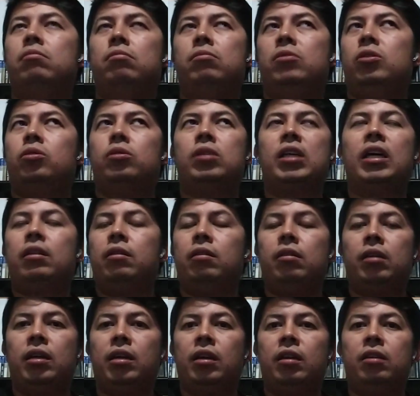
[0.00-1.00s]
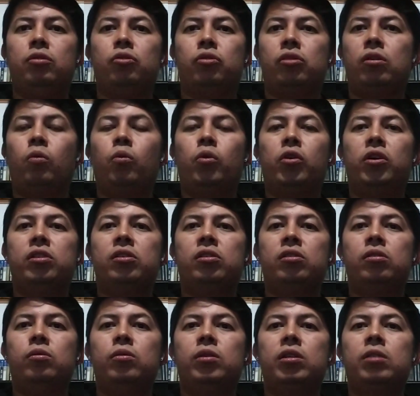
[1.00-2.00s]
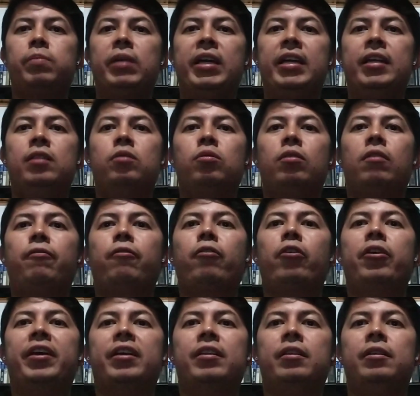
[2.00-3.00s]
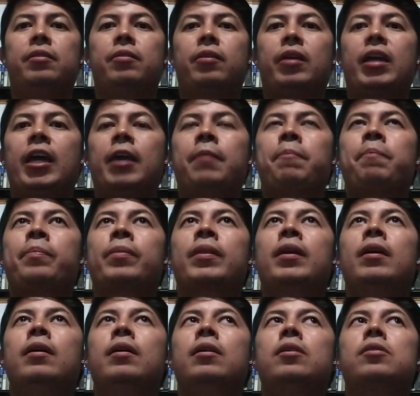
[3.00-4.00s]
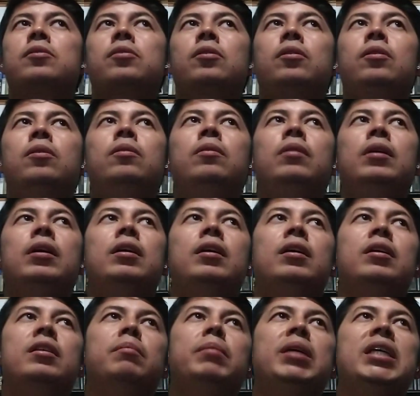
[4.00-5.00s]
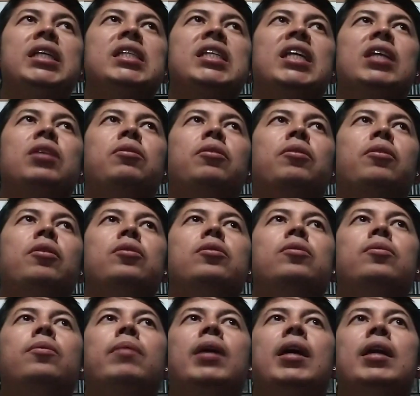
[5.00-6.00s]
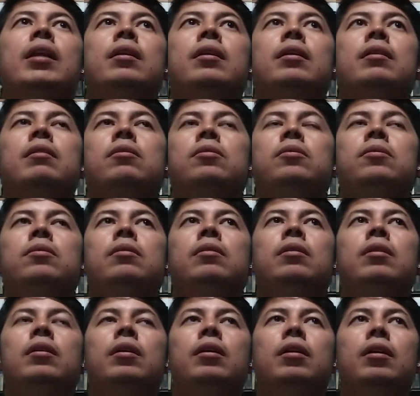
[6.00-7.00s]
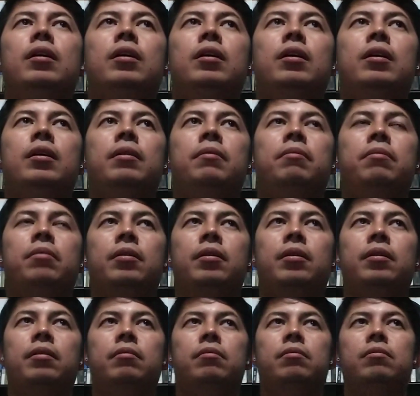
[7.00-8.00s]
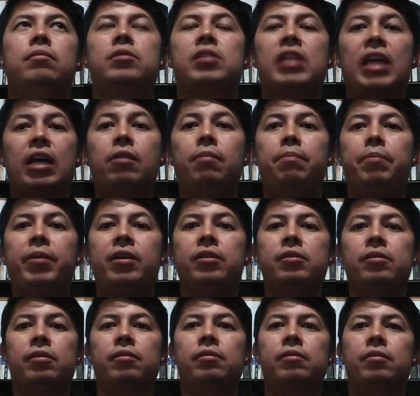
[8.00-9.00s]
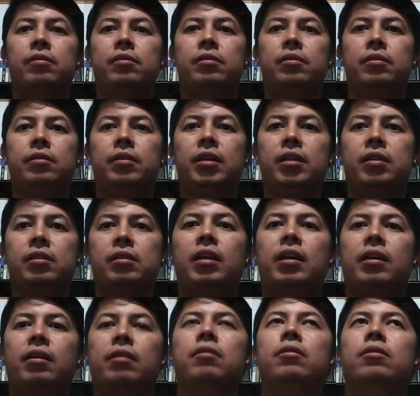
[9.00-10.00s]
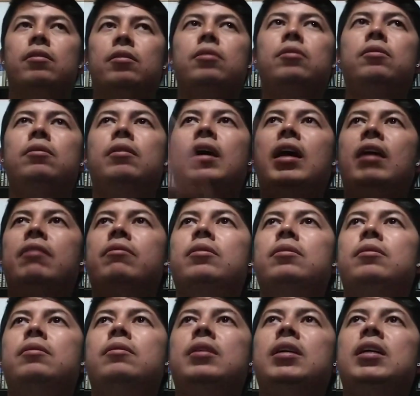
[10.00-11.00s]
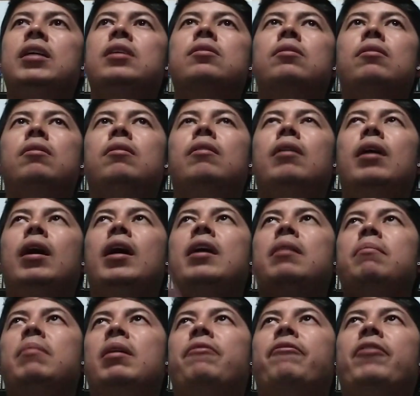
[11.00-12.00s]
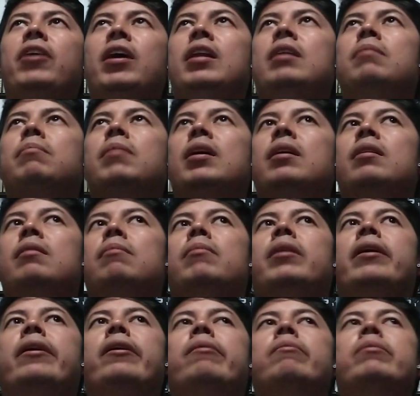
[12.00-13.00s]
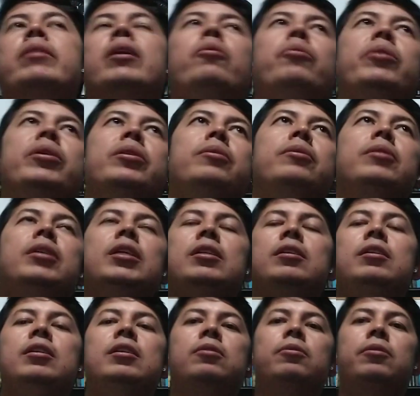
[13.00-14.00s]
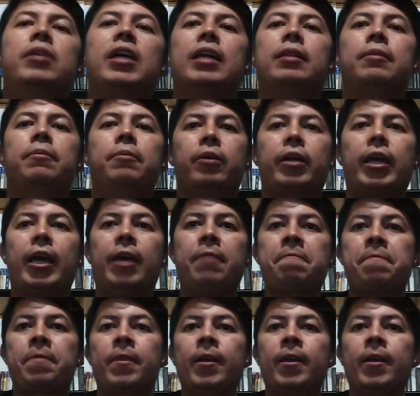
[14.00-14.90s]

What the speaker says: use that and use the words to explain it to a foreigner. Okay, so it means that you're going to write it into second person. Yes, like you have to do this, or hey, my friend in my hometown we do this or that. Okay,